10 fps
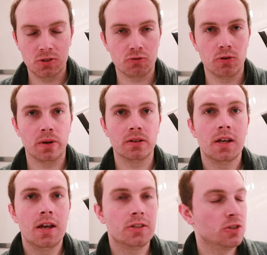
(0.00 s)
scrub
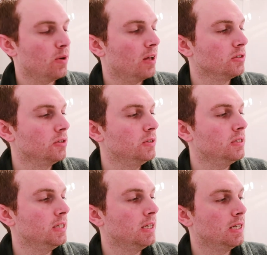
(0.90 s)
on. So I'll
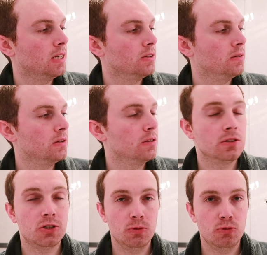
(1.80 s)
use the
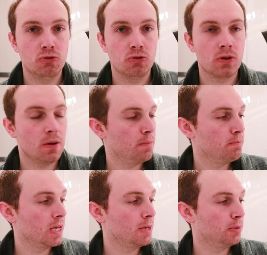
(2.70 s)
Superdrug
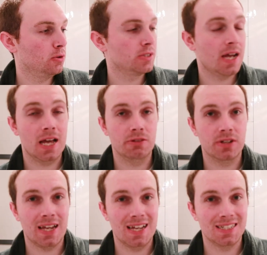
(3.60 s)
Me Plus
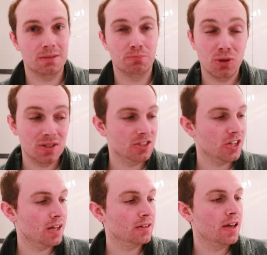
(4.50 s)
Hyaluronic Acid Body
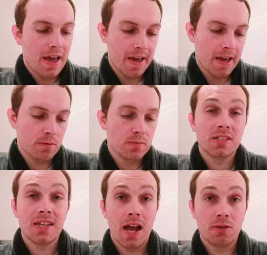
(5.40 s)
Gel.
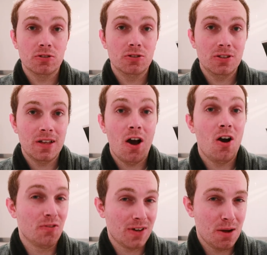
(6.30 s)
So yeah, I'm going to do that
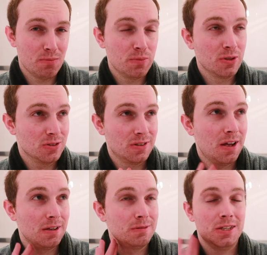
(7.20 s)
off camera because
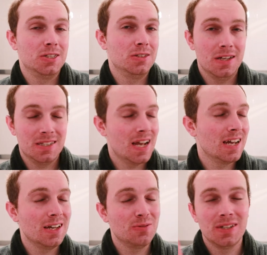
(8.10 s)
that is a
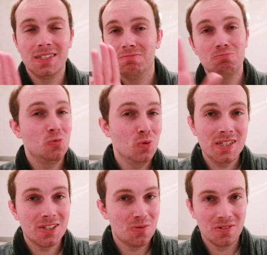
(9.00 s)
sight that
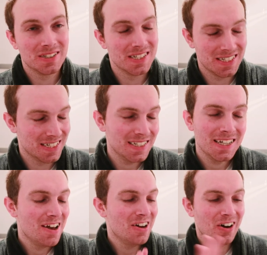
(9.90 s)
we don't want to see